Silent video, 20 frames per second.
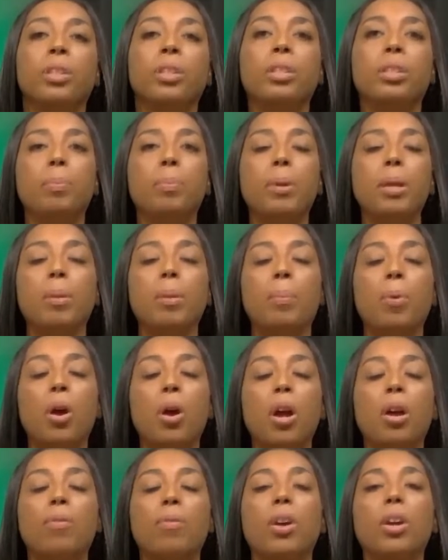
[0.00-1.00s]
to be a
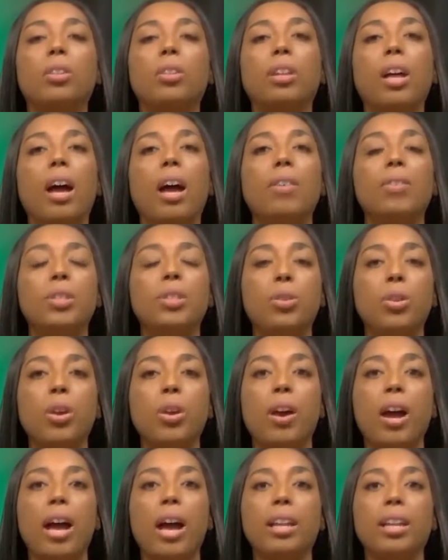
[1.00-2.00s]
part of our live studio
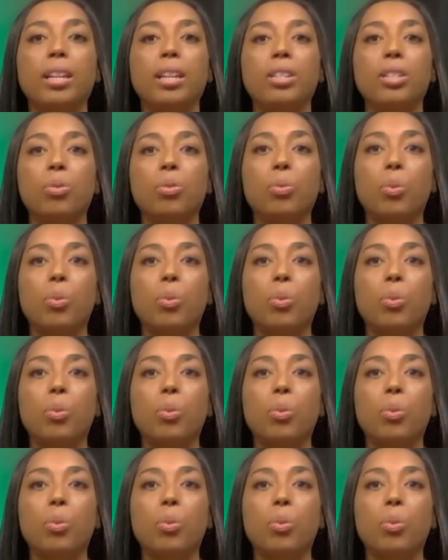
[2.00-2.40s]
audience,